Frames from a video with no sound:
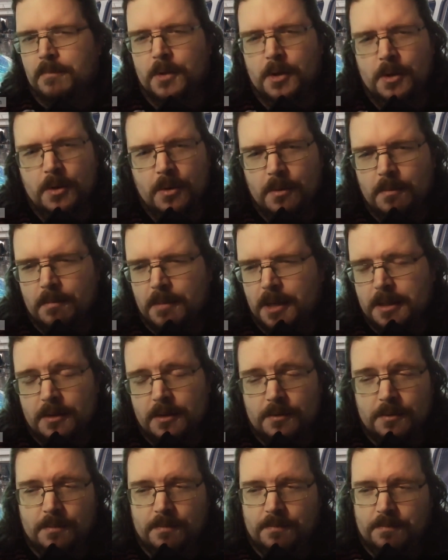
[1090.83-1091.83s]

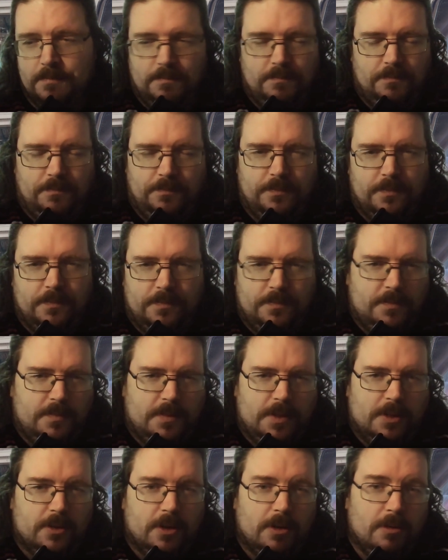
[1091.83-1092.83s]

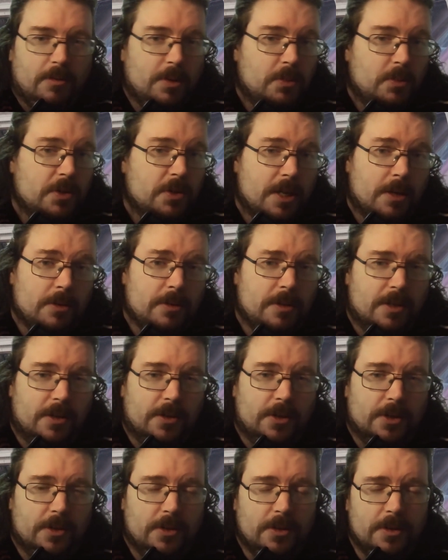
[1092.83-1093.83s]
there's already ones out
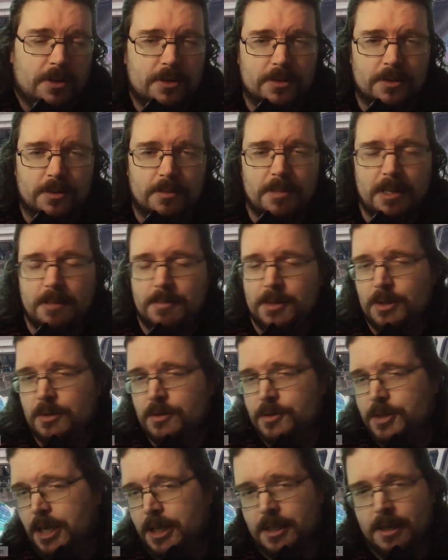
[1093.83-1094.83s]
there, so maybe
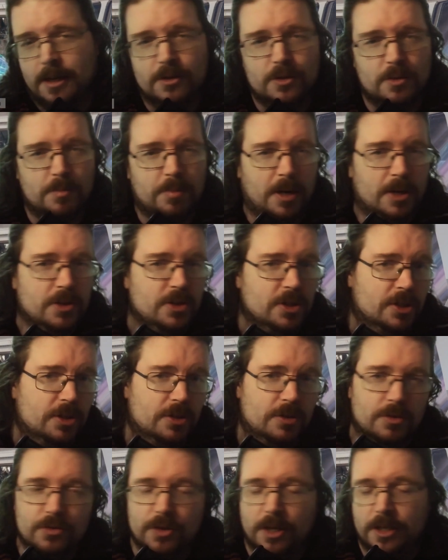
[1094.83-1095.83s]
you'll take it on as a project
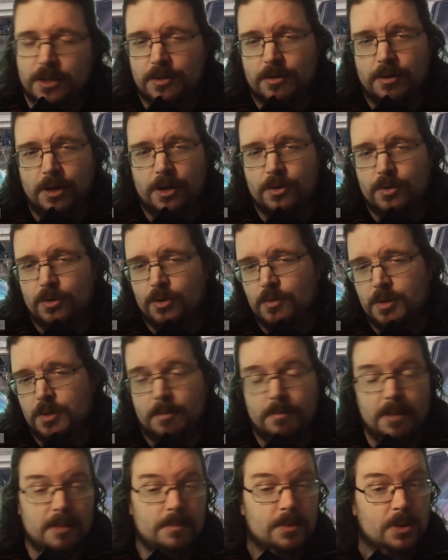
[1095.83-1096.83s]
and you'll try to create your own
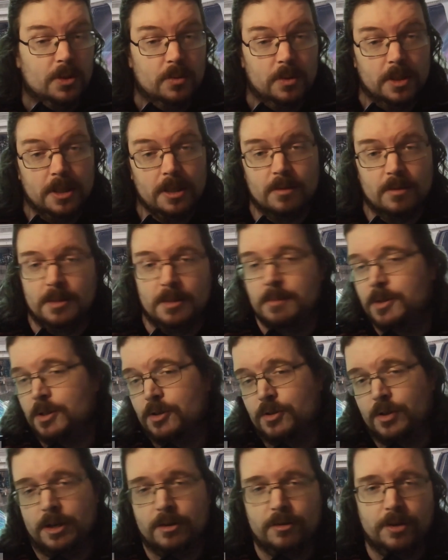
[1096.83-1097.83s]
one, and maybe you will, or maybe
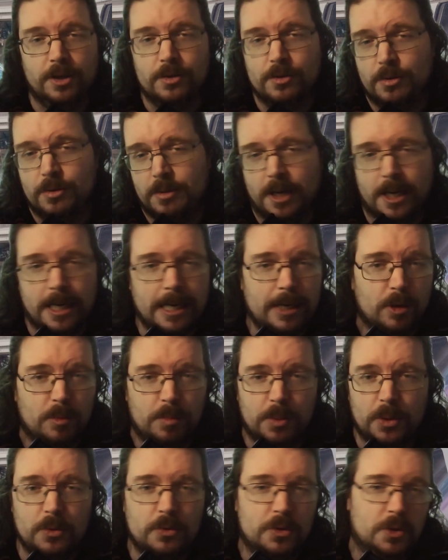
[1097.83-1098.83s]
you'll try to create your own and end
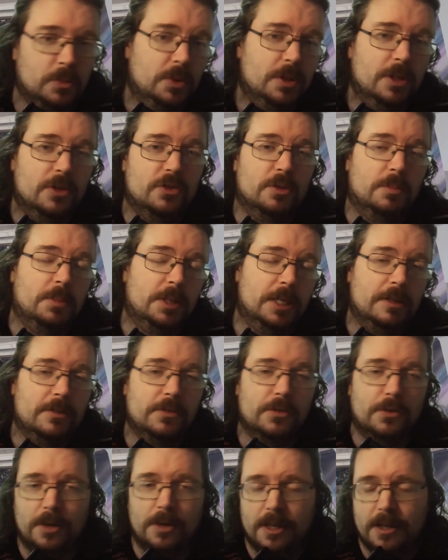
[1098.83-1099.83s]
up using one that somebody
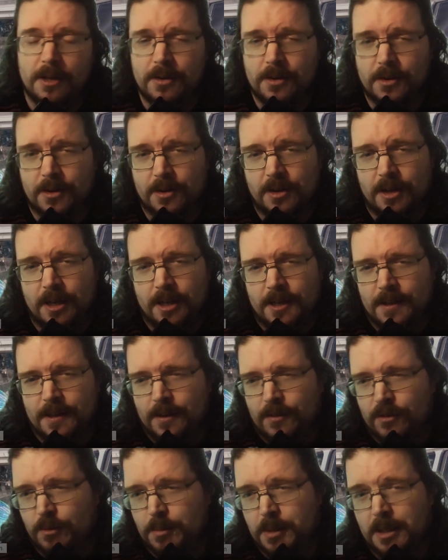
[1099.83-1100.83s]
else created, or
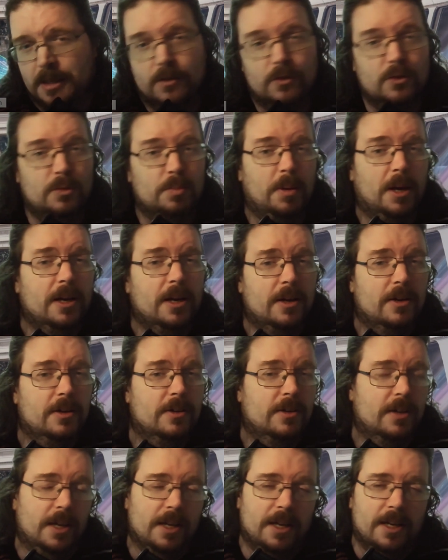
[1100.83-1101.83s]
something
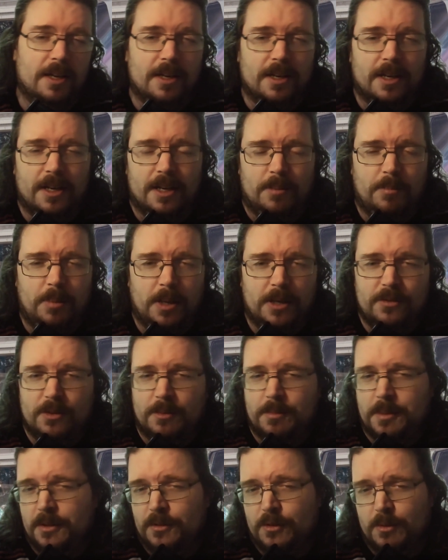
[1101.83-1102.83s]
inspired by
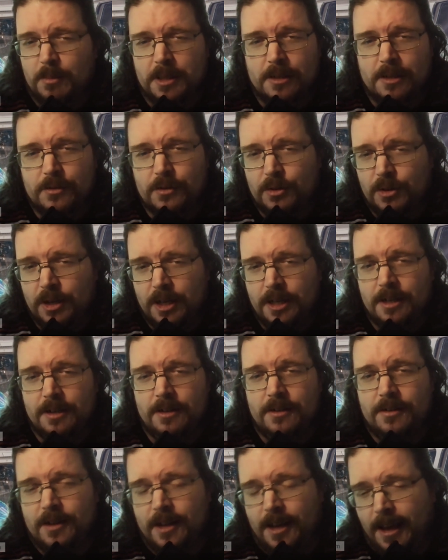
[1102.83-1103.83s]
something somebody else
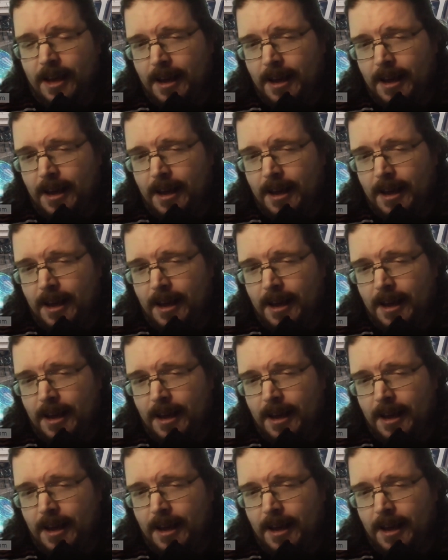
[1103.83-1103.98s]
created.